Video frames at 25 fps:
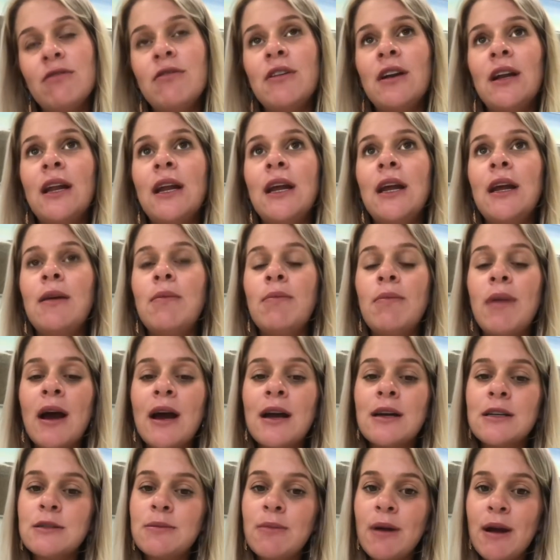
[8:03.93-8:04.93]
really
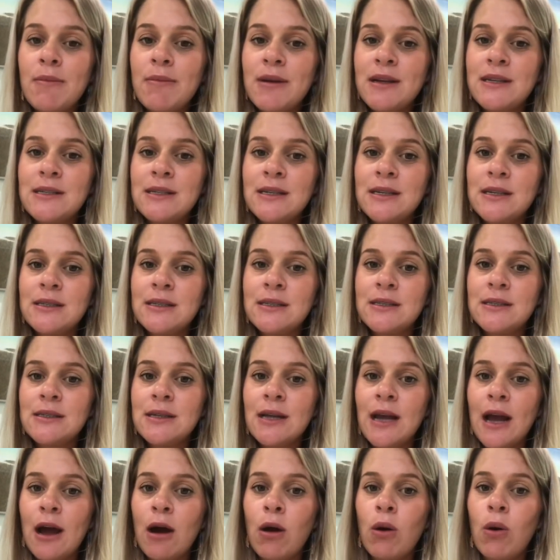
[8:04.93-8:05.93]
impact my business
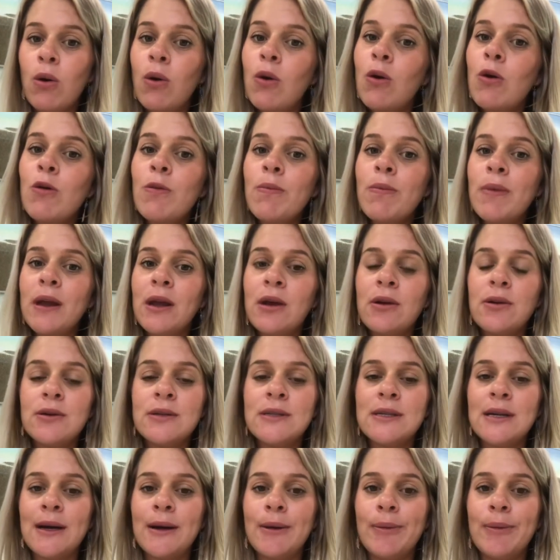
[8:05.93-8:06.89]
at all, because